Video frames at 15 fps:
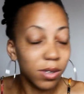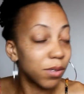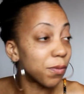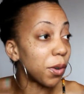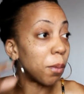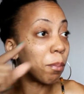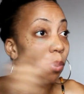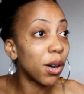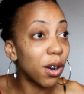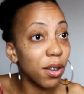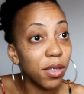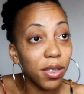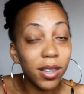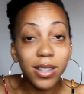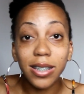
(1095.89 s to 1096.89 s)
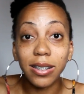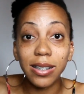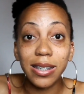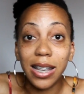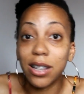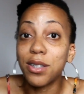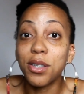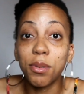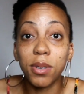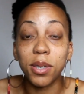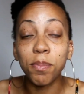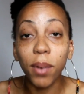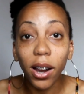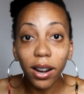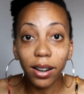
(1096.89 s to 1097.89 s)
from birth till death do us
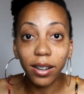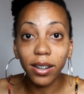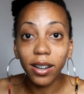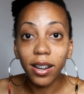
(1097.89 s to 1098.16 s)
part.